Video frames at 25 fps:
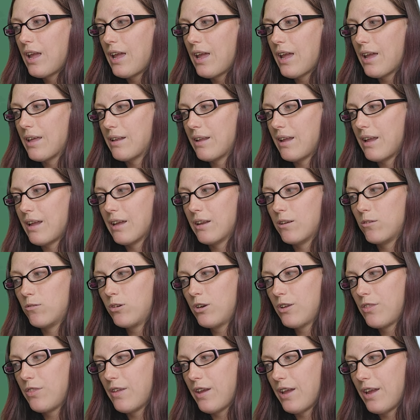And
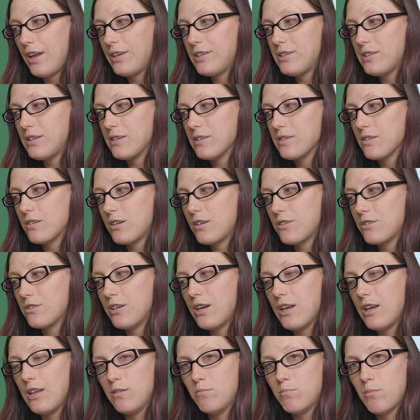anorthite is our other
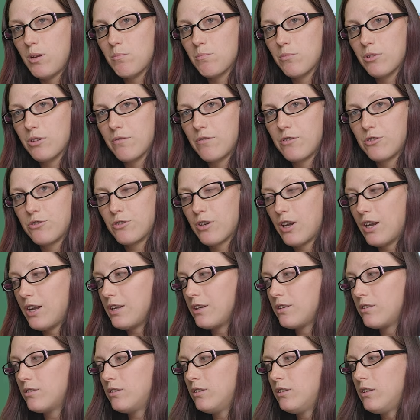end member of the
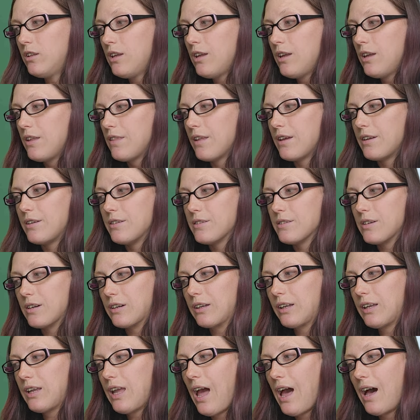triangle. That is our
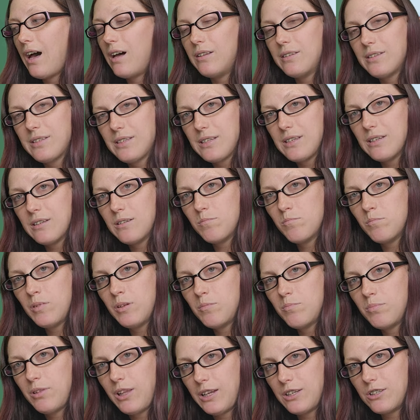calcium
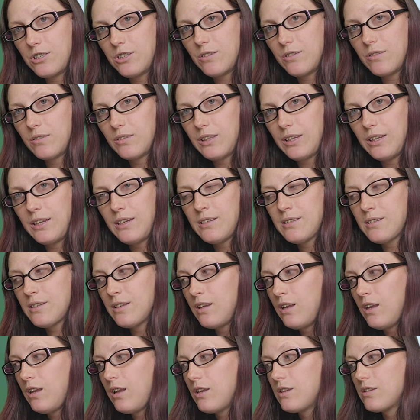plagioclase.
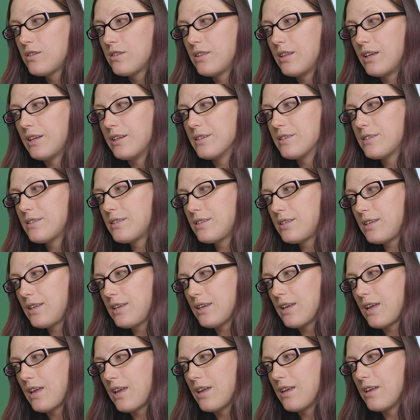So that is
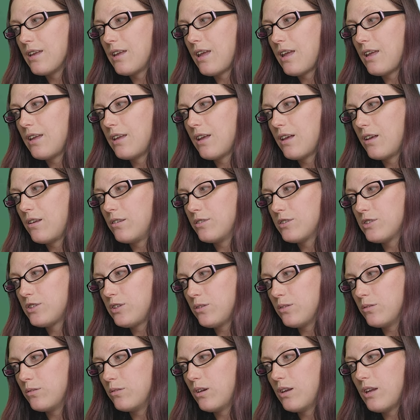
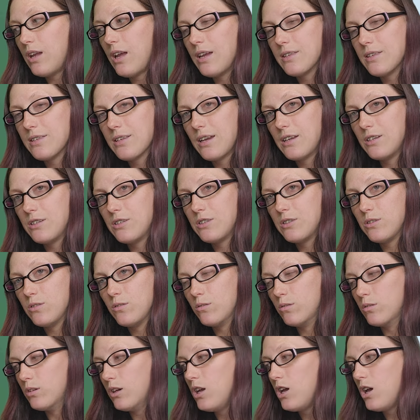
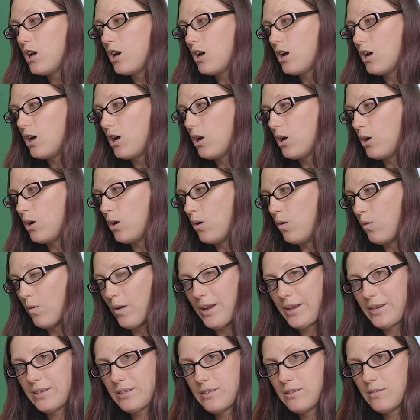
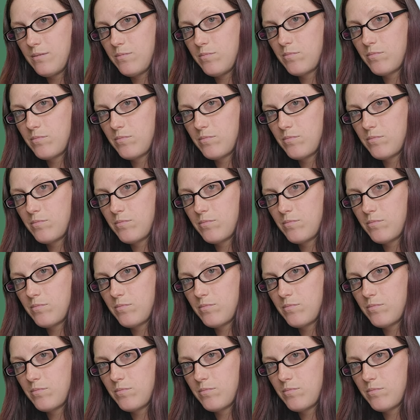CaAl2Si2O8.